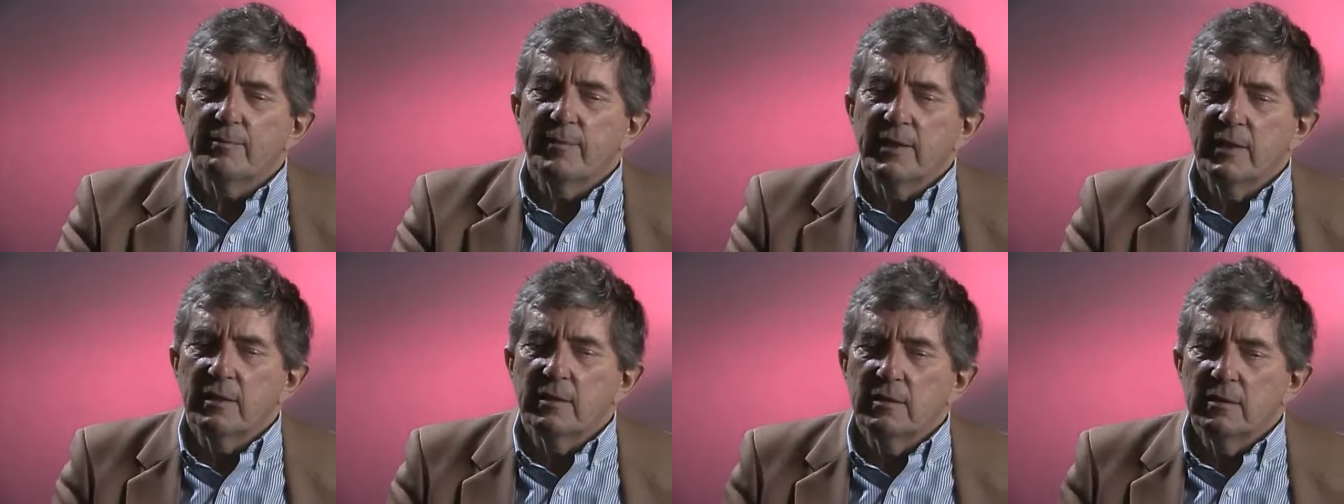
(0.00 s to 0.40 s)

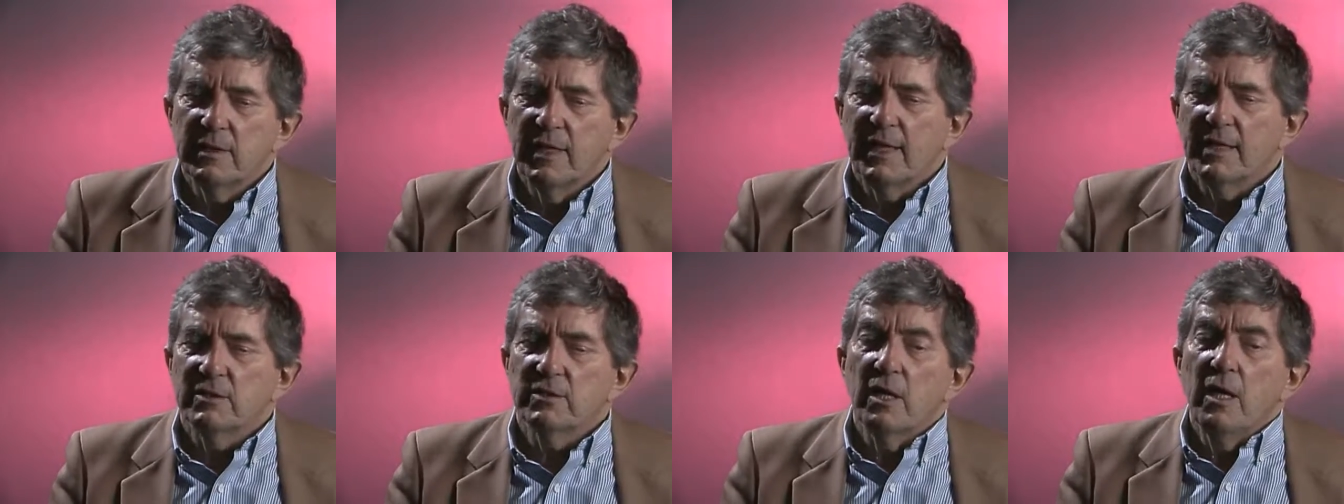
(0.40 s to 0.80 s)
being in
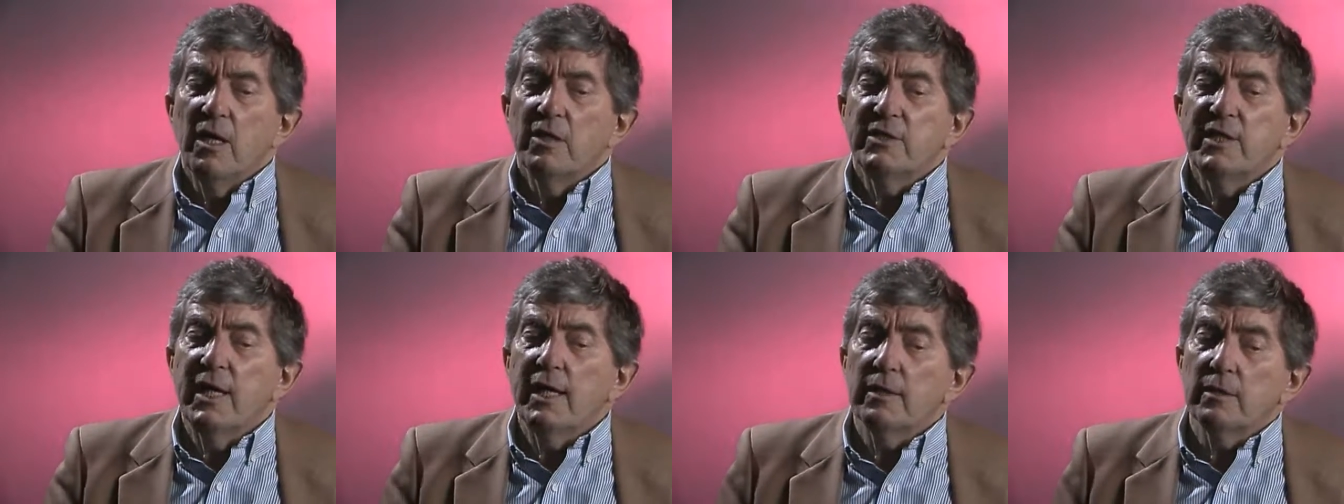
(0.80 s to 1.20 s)
Dan.
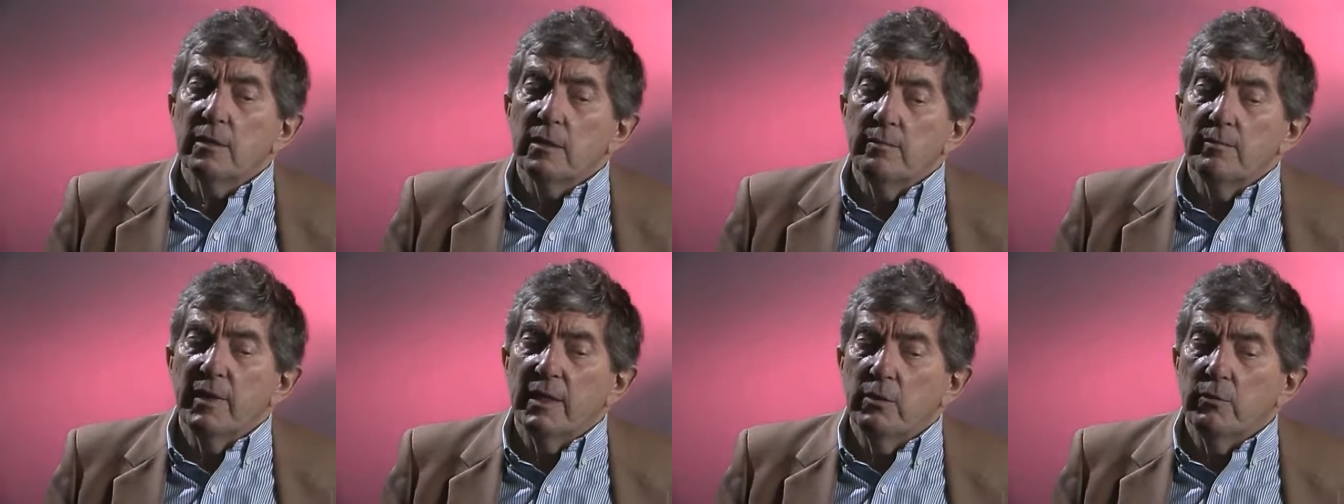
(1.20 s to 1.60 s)
Dan,
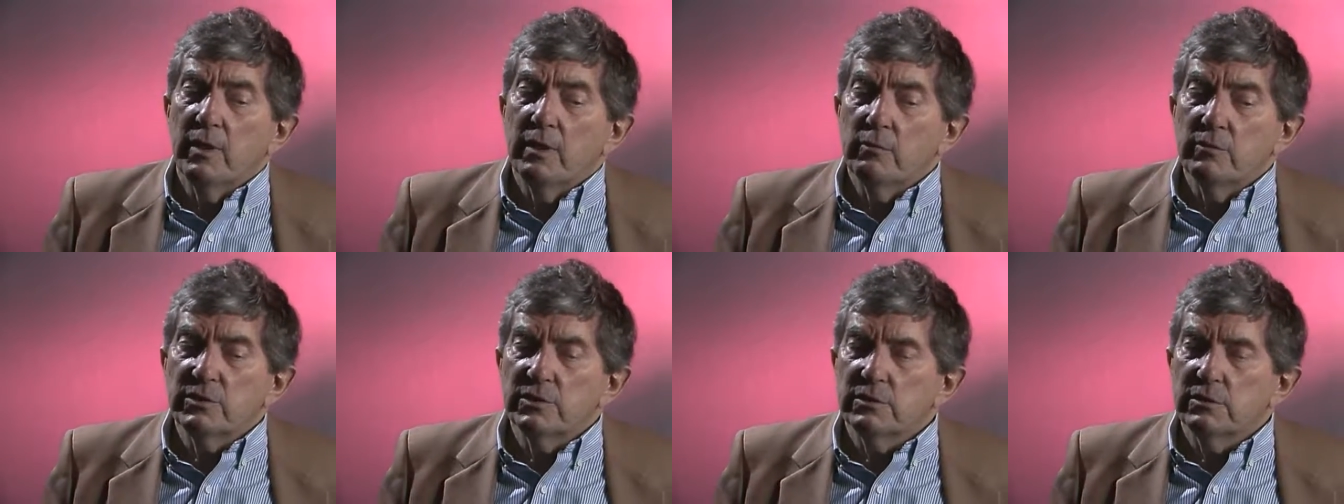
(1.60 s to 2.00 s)
by the way,
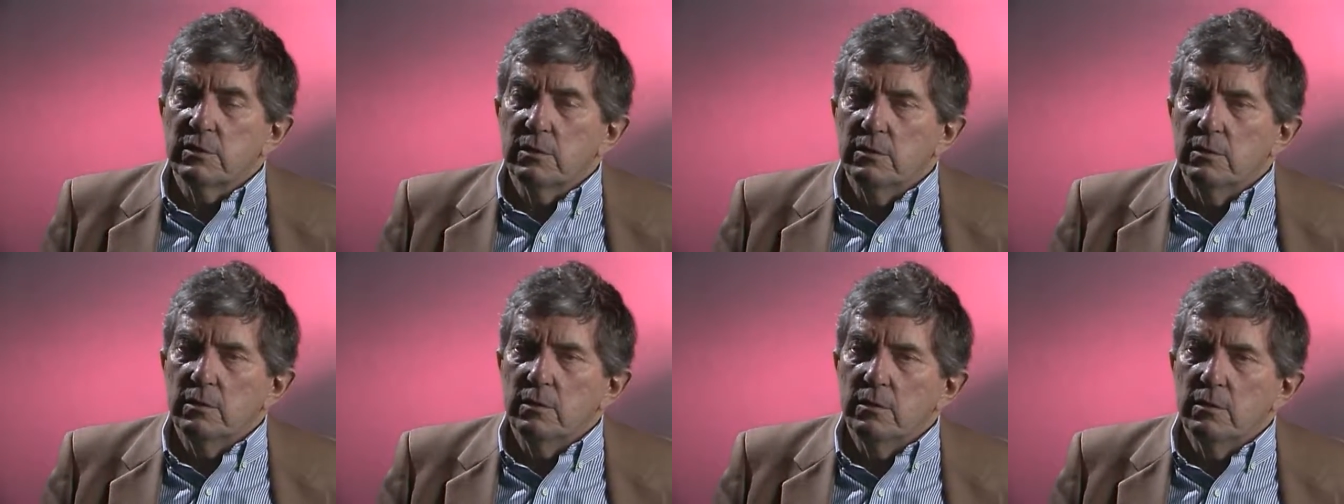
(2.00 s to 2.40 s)
was
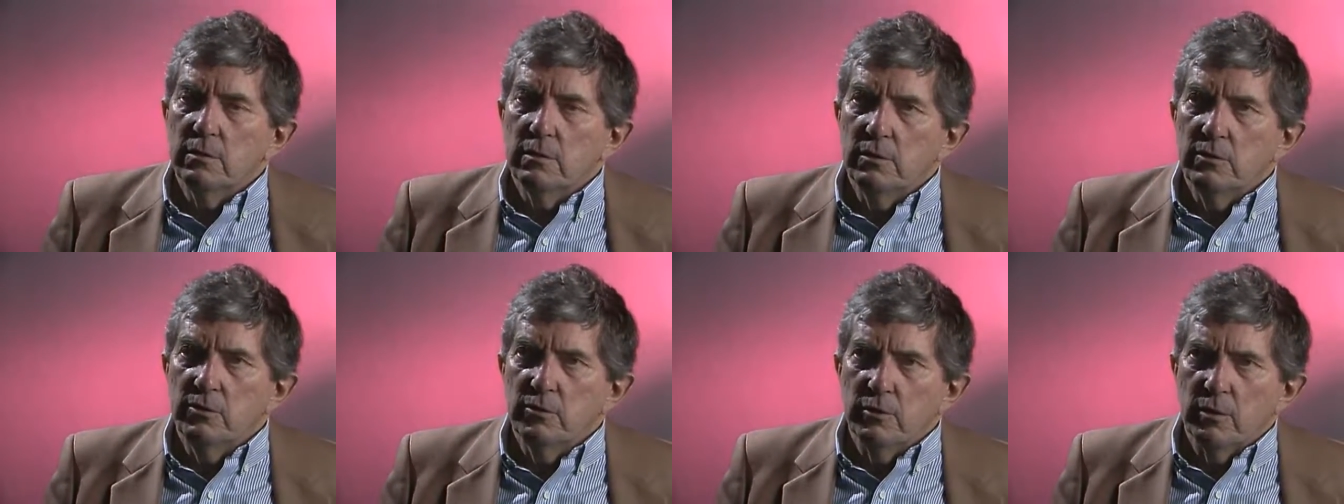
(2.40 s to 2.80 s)
uh,
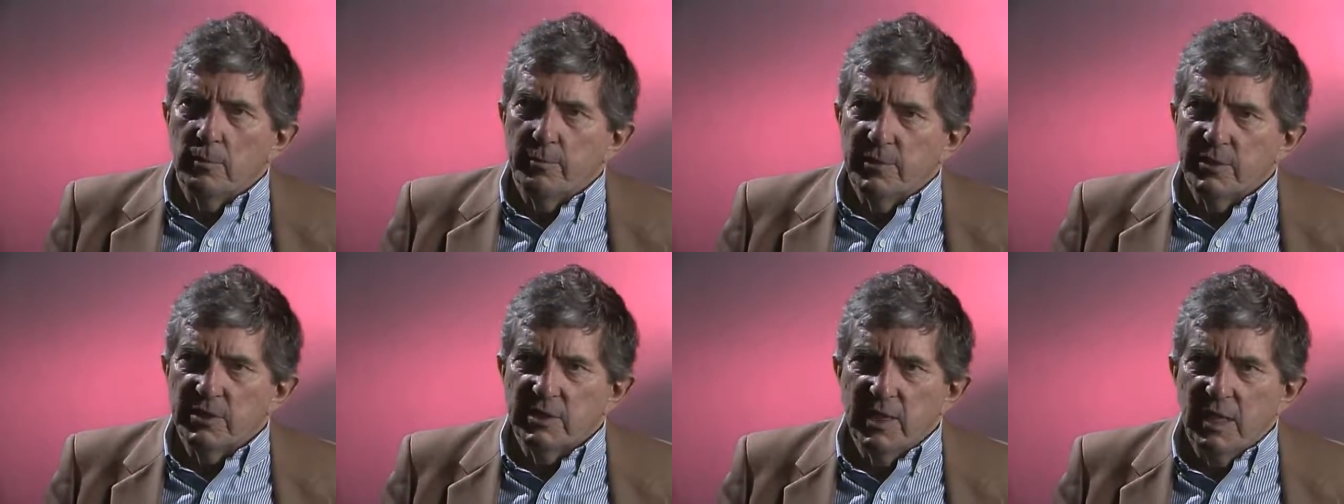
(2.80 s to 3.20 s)
in Europe
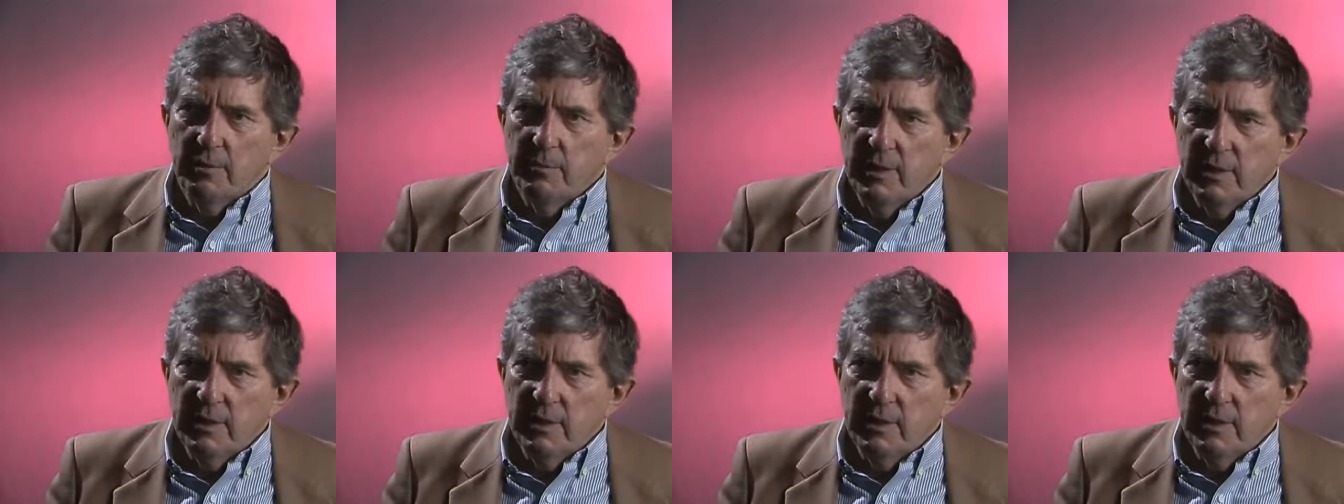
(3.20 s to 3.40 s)
at the time.